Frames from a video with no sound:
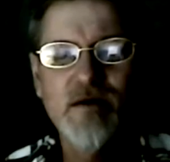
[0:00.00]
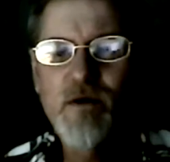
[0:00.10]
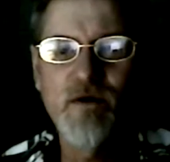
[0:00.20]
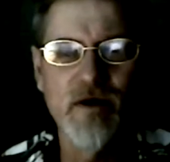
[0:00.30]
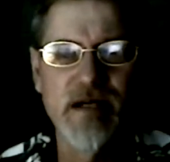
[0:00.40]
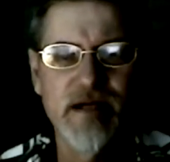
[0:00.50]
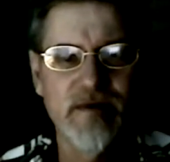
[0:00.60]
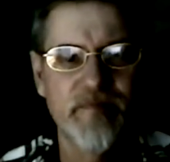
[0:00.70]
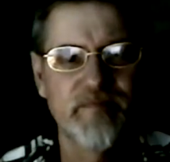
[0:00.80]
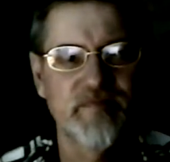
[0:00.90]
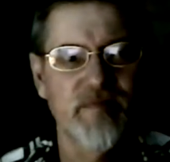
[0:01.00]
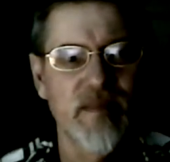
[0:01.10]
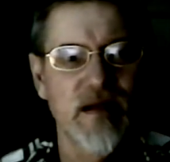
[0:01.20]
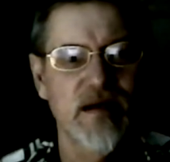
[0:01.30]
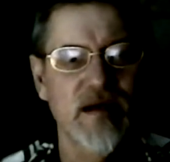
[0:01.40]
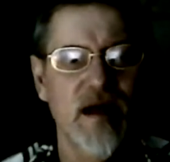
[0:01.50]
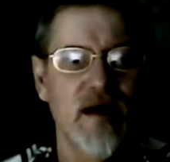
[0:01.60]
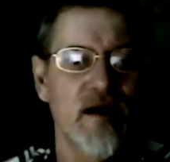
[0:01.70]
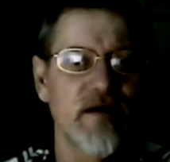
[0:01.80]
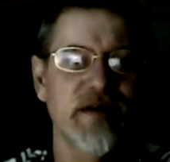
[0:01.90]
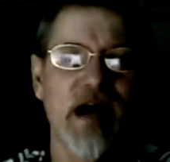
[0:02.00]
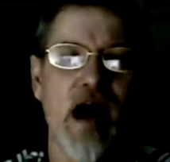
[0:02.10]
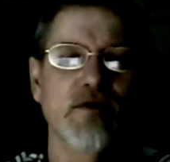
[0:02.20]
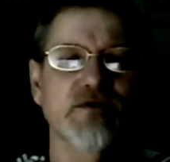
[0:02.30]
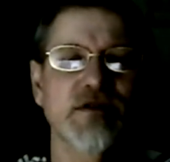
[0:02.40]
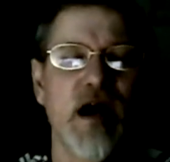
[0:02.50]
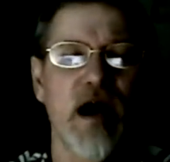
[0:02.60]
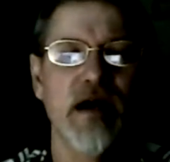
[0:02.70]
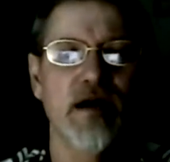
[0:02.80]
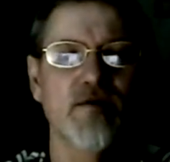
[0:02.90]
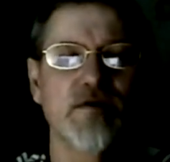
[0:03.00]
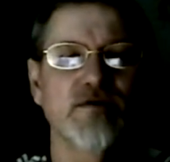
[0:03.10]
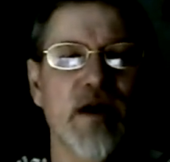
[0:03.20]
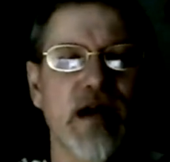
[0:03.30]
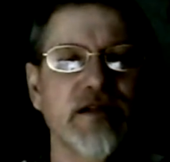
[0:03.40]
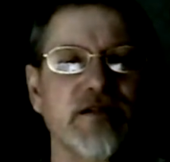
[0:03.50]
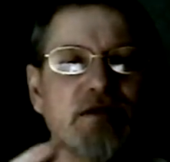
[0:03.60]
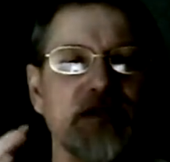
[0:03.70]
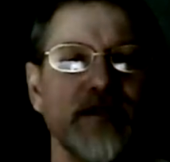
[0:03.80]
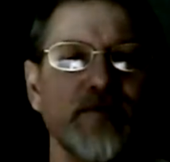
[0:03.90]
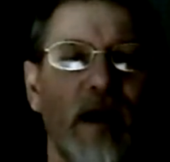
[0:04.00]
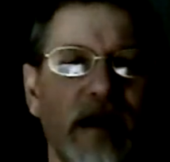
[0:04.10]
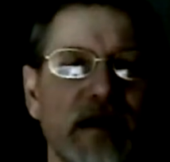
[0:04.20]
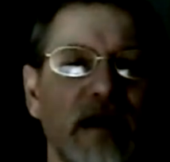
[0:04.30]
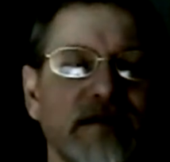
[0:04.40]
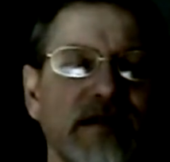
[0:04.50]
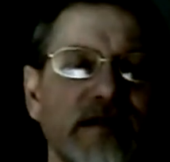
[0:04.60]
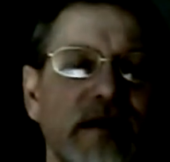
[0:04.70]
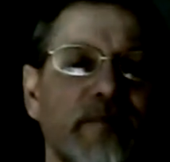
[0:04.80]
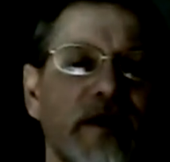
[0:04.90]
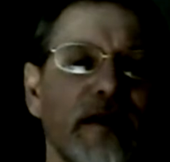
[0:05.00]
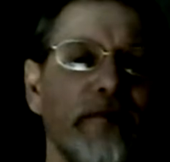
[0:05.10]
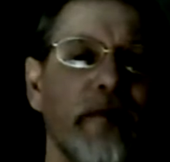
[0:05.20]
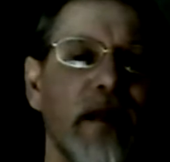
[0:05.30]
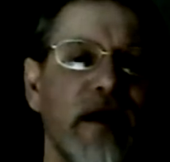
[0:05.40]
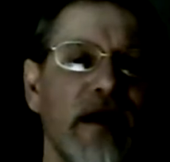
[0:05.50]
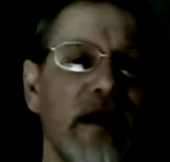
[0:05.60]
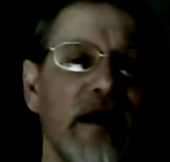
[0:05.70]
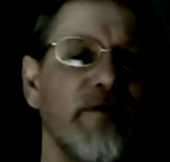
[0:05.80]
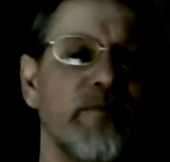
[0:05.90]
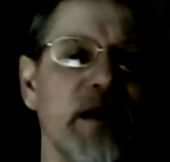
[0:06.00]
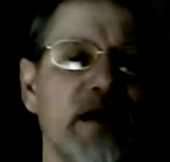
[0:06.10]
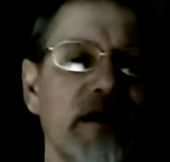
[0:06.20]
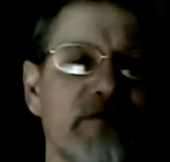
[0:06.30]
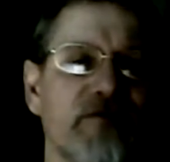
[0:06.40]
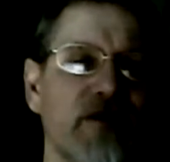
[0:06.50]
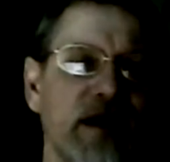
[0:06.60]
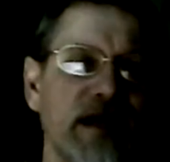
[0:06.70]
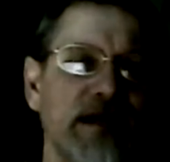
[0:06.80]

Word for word: Glory. Now, on the outside, I will grant you that you might not see that, but if you've been here for